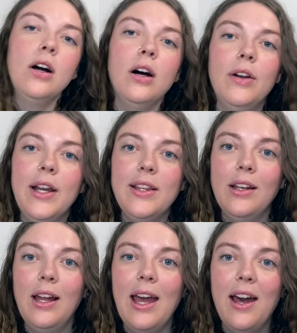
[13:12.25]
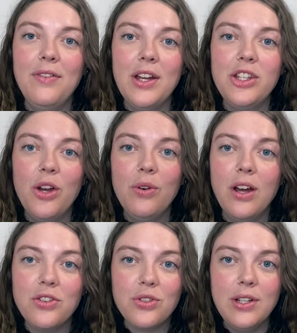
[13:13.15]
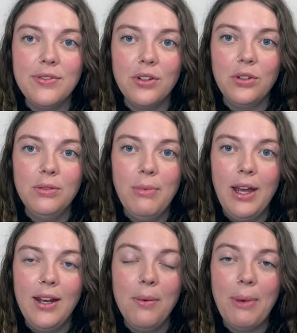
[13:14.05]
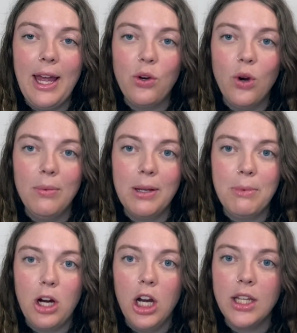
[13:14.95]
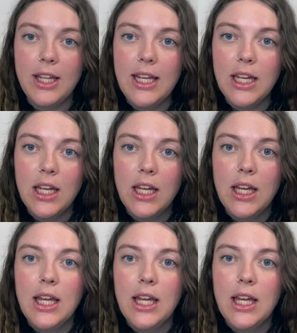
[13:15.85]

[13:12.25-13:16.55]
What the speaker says: All right, then I have No Country for Old Men by Cormac McCarthy.